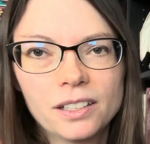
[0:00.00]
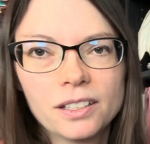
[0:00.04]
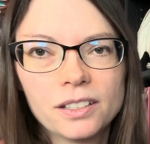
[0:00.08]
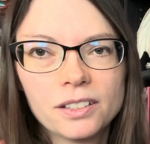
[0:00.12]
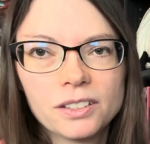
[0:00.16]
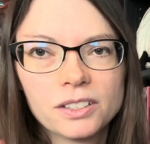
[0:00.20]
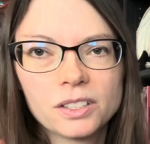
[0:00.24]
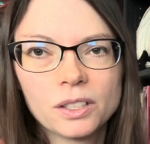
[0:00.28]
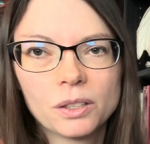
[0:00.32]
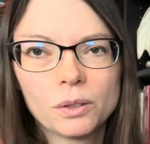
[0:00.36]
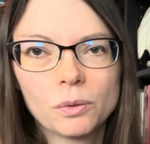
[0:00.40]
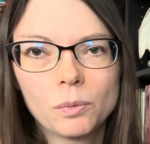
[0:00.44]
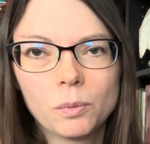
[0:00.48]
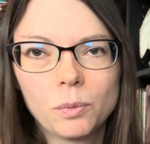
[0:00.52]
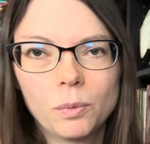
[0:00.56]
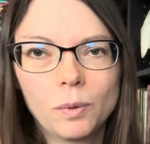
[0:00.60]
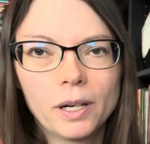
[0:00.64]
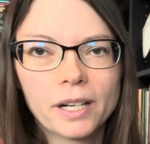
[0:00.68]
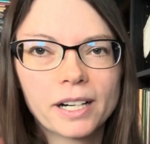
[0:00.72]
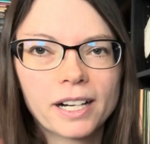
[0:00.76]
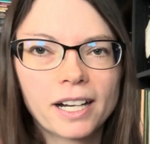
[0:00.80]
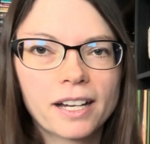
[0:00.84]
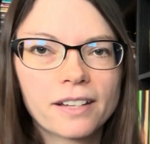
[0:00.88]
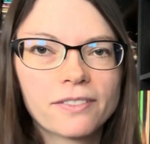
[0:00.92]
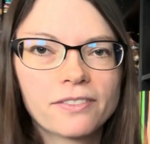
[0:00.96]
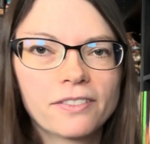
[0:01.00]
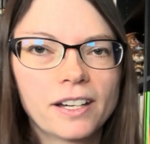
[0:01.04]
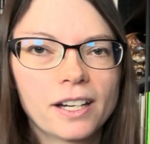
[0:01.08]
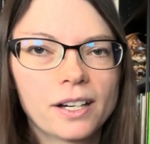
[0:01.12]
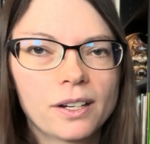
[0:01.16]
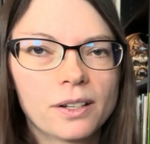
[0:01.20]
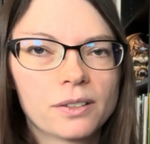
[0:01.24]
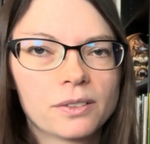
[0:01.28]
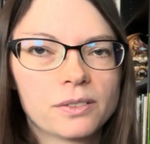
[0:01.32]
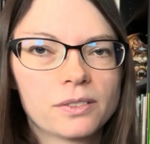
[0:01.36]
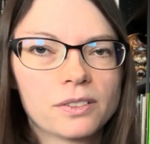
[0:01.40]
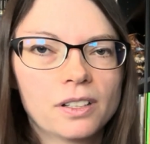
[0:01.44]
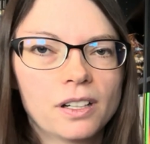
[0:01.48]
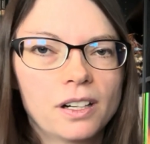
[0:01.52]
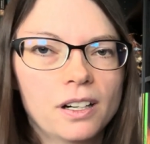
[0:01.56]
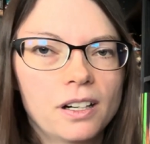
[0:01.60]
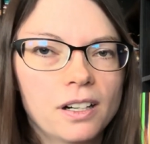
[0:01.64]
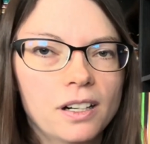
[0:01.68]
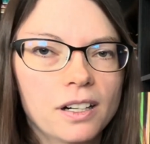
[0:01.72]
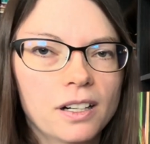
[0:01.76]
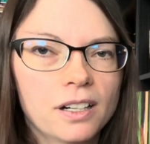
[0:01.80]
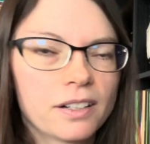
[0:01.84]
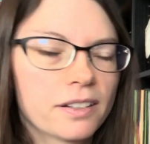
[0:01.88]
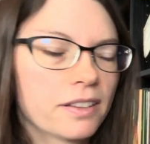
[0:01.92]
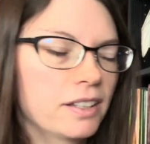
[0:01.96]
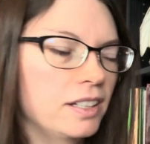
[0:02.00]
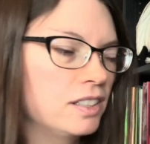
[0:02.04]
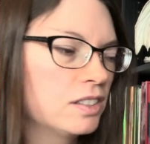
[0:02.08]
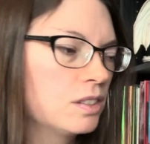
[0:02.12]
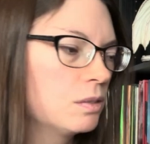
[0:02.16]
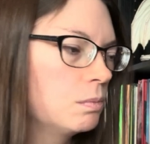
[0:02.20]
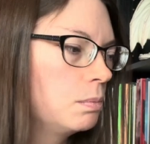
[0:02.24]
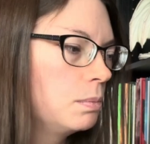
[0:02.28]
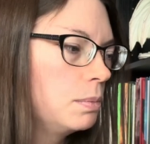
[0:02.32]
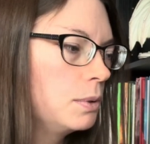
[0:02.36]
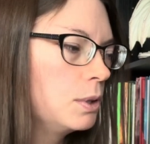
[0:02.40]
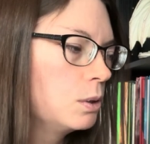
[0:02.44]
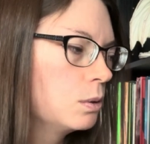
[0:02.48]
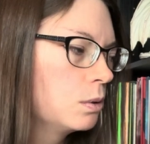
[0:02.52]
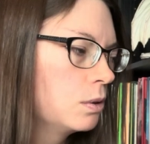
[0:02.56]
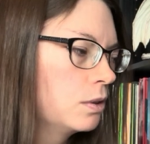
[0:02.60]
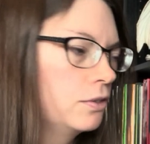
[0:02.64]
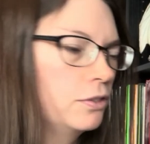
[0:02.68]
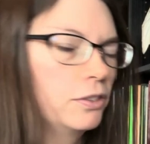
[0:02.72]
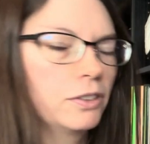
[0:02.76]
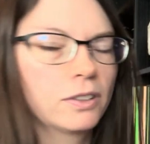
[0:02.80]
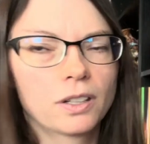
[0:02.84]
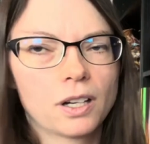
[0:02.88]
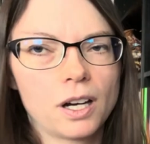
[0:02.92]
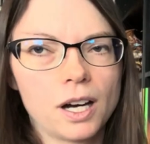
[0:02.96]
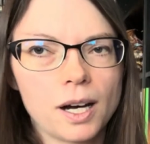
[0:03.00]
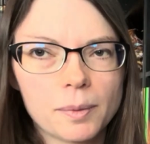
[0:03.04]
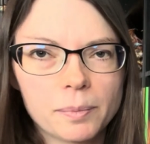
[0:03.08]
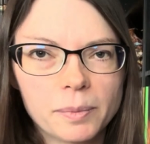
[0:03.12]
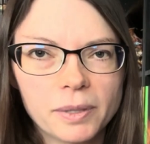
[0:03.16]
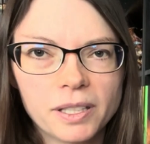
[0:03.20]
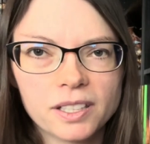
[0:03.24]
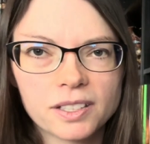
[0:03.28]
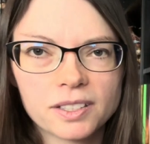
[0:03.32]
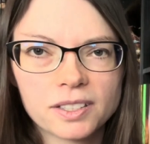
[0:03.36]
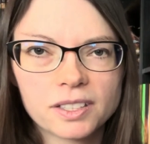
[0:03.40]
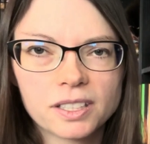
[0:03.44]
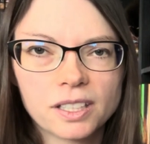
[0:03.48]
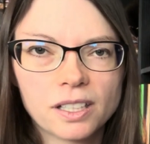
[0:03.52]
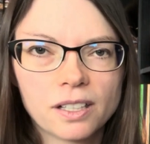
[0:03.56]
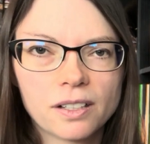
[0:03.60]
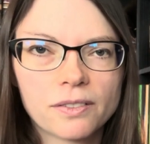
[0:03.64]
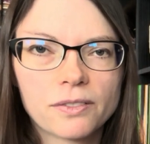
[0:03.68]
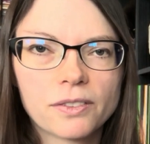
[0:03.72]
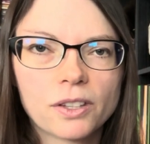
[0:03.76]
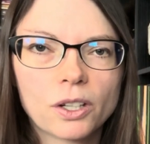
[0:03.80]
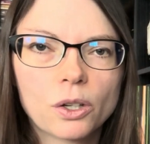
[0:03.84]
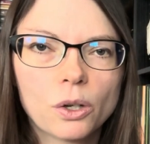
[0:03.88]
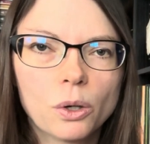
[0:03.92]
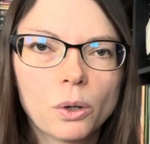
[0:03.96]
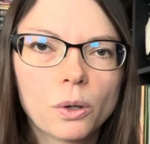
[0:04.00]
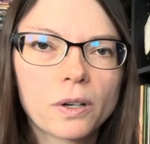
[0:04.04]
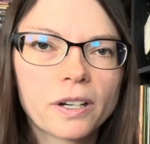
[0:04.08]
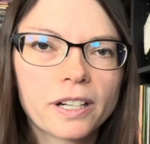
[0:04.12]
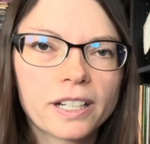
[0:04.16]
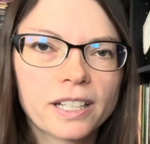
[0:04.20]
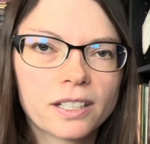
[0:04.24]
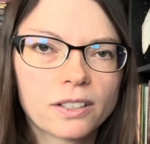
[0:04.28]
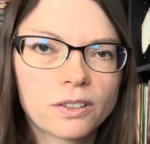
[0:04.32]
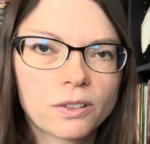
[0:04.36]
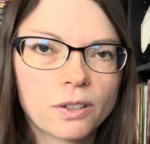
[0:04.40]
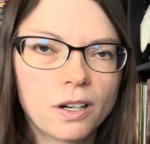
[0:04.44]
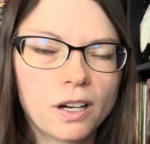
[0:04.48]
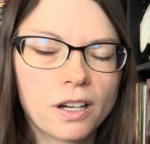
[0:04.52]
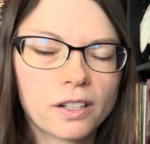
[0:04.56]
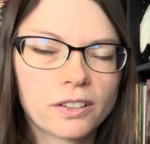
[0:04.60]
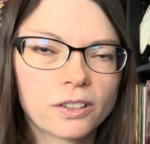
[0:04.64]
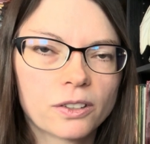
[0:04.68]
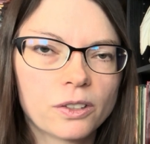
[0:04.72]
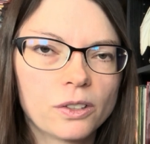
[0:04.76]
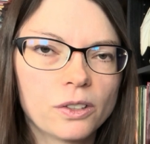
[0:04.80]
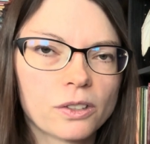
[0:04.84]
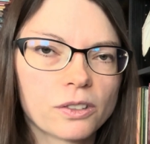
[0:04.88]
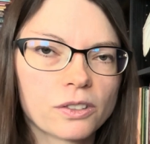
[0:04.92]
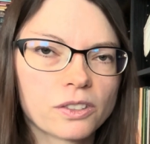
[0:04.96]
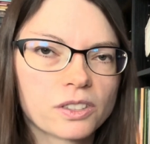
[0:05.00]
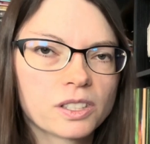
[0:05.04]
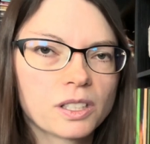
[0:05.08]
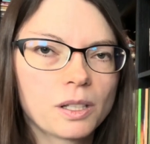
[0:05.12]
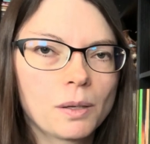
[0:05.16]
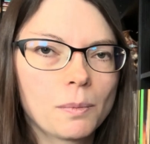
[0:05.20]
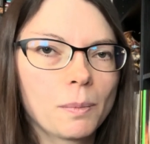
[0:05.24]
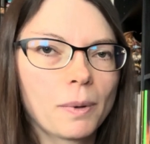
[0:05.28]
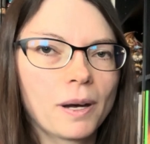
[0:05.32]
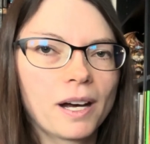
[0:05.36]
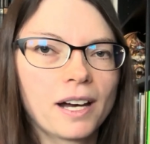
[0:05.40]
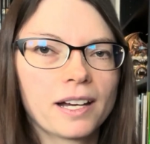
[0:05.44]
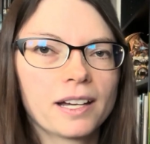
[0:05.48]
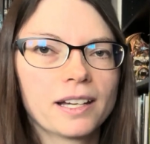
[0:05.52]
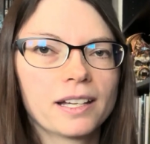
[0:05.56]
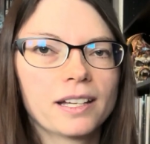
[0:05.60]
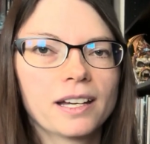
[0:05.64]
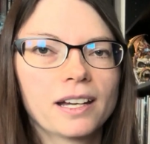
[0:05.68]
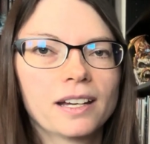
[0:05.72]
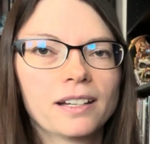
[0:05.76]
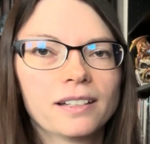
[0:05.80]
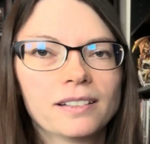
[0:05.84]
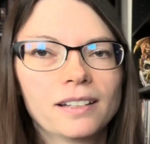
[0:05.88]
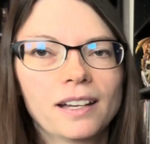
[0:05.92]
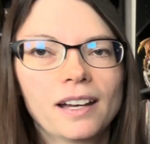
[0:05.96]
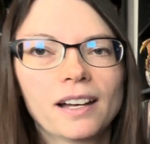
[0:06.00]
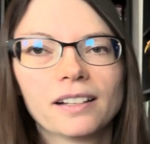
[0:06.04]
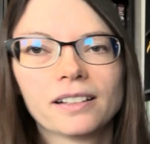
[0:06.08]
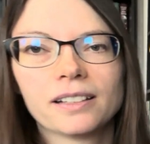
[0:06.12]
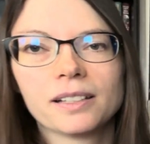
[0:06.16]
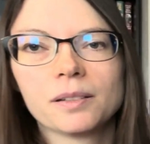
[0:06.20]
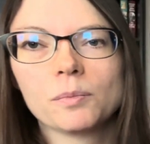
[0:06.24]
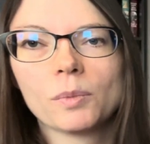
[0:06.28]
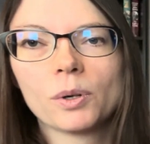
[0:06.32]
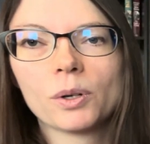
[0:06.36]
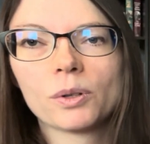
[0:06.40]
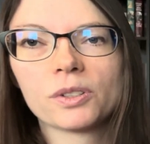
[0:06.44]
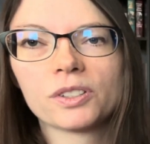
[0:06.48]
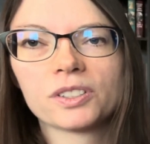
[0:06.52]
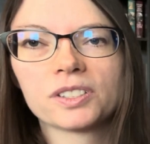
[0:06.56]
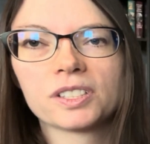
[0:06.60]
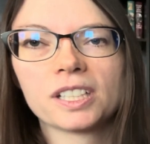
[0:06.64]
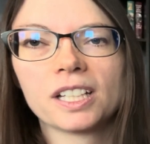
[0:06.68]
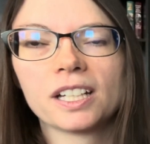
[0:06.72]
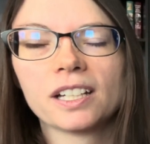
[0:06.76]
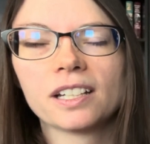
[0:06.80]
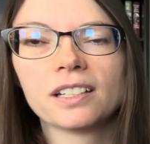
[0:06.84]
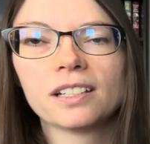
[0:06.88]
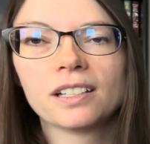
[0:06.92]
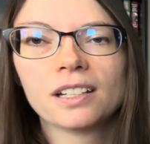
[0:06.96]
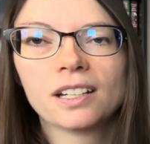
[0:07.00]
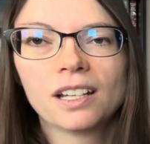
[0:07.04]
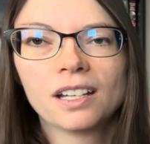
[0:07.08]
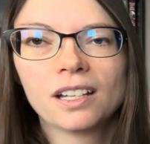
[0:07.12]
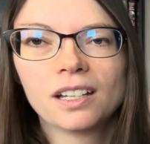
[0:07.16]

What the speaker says: So what I found are these beautiful copies of the Korean Chronicles by Ellie Modisette.